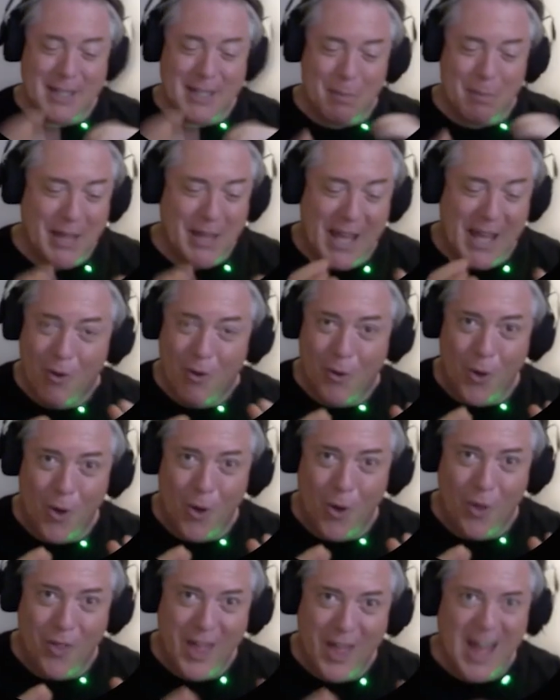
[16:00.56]
something here on
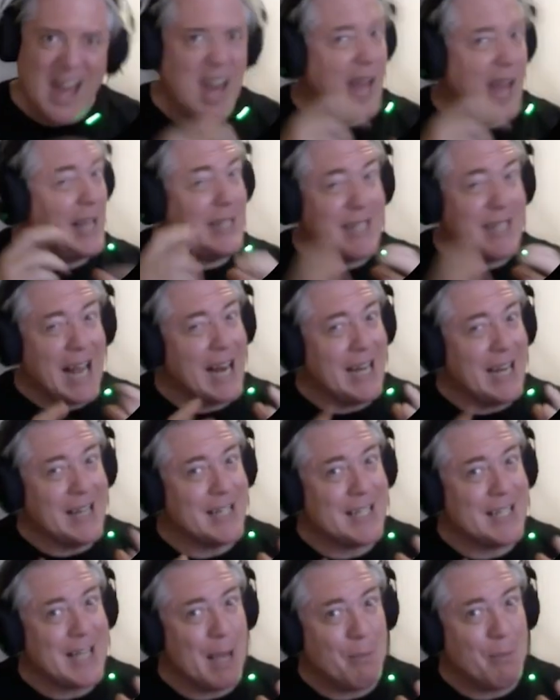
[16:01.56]
Earth exactly
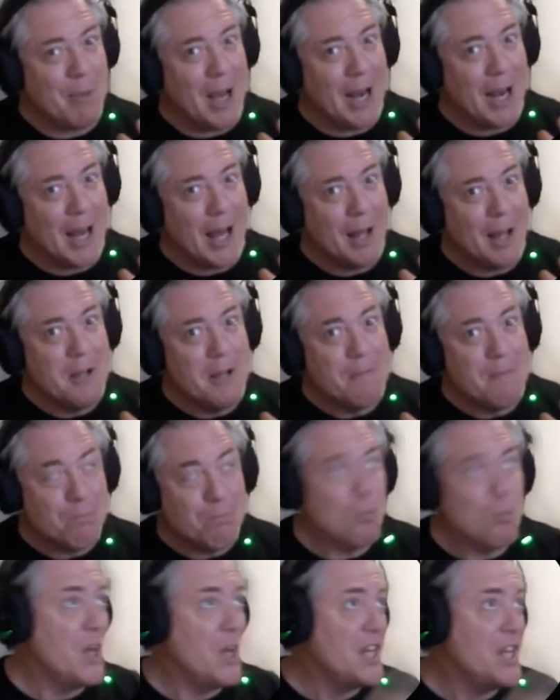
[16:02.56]
the same colour,
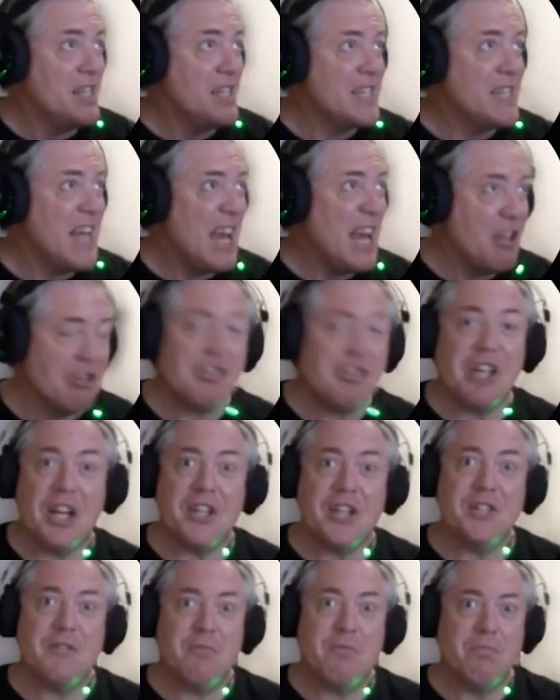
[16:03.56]
we can say the
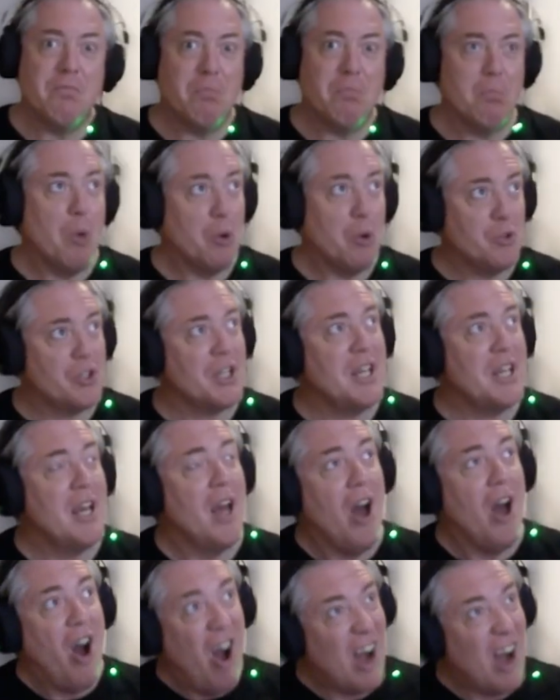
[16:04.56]
sun is
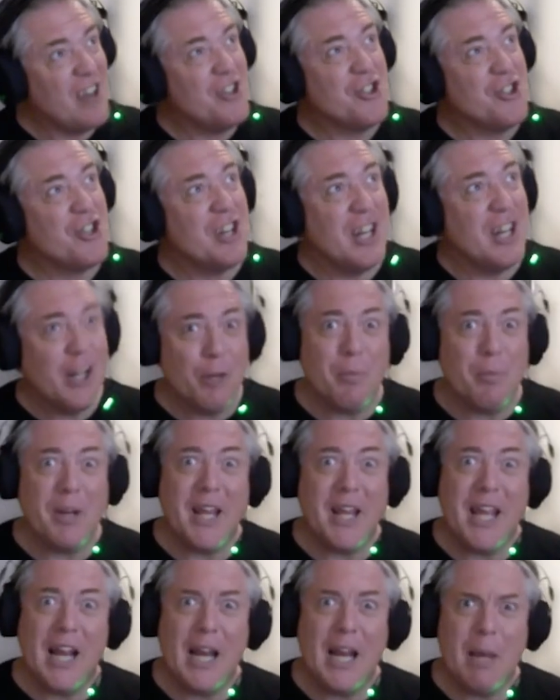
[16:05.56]
mostly hydrogen, a little
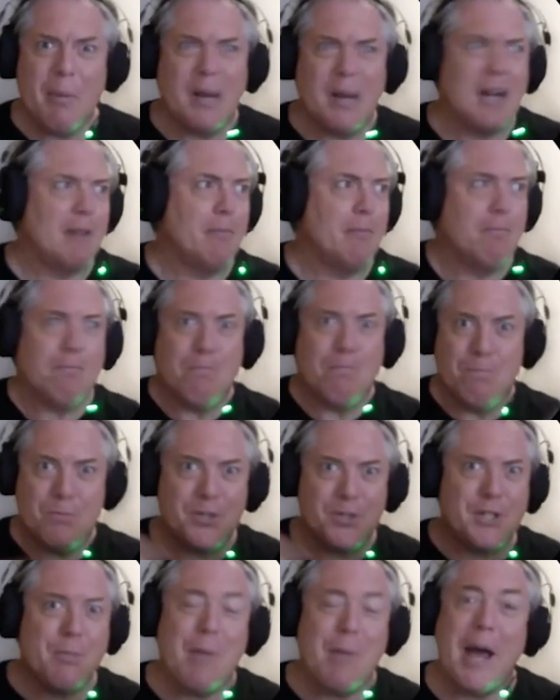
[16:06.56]
bit of helium, and
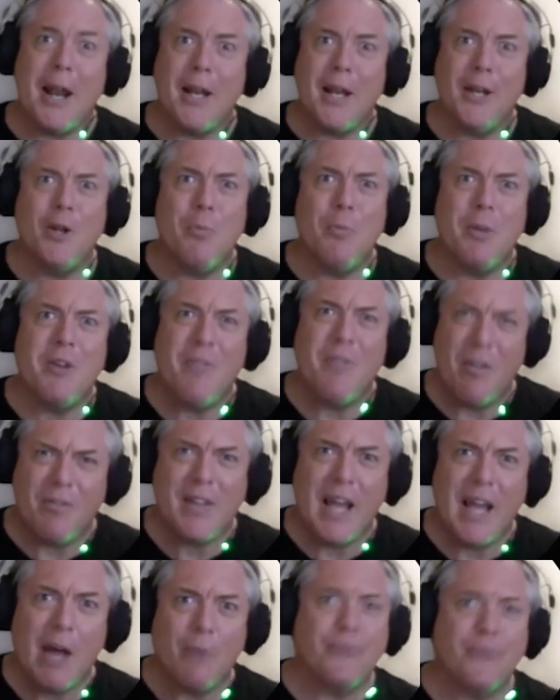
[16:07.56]
just about a little bit of
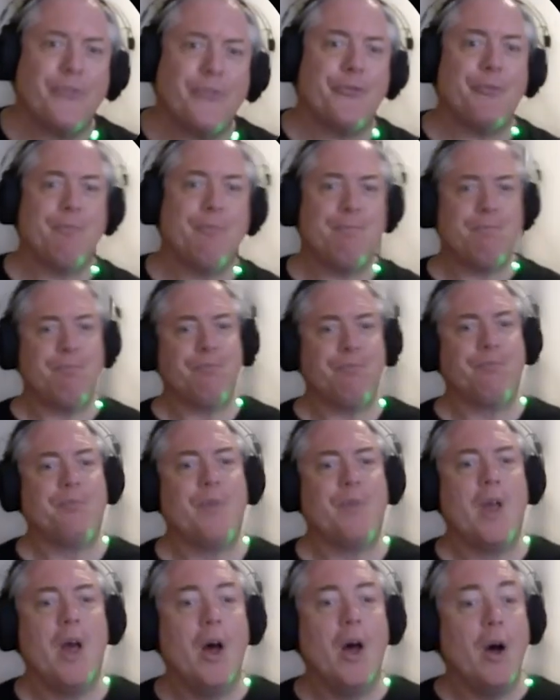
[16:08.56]
everything else.
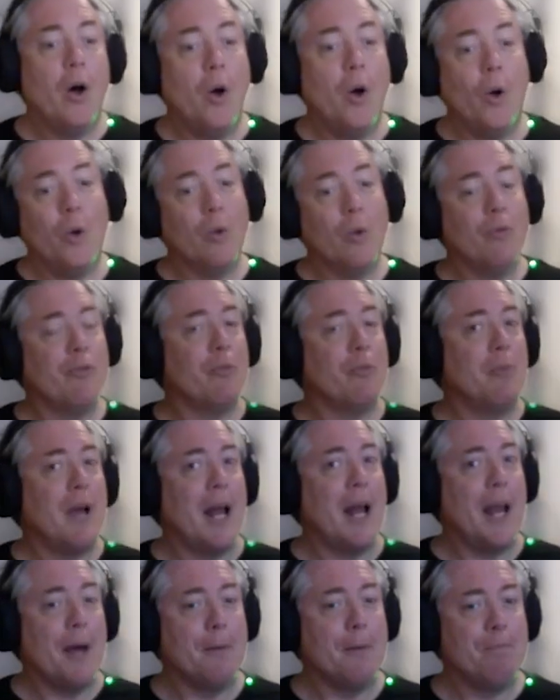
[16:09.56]
All from
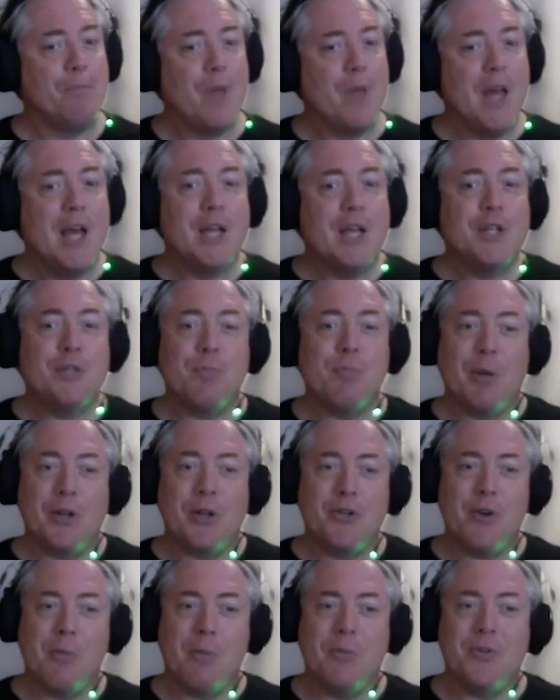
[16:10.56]
colour.
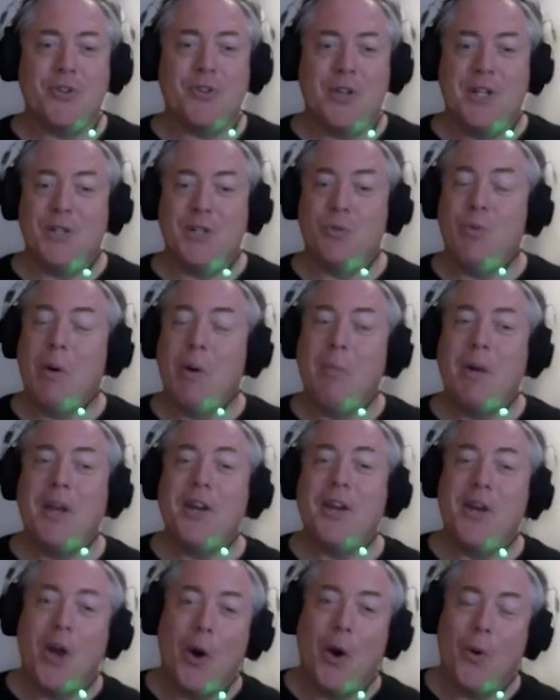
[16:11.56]
Spectrometry is one
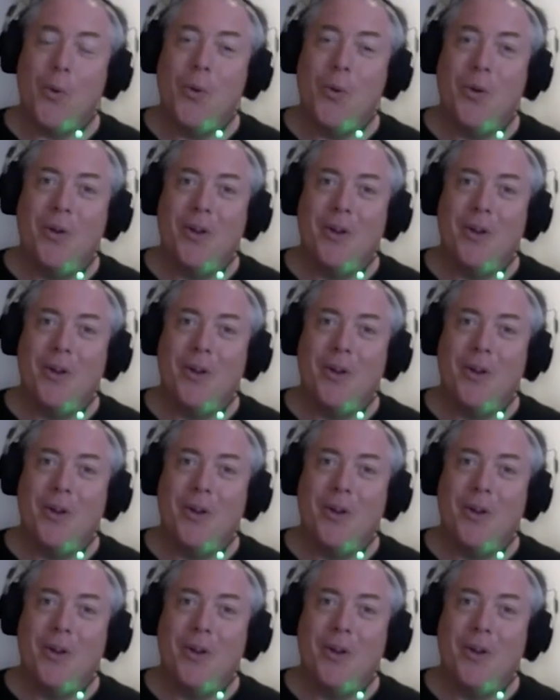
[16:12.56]
way to know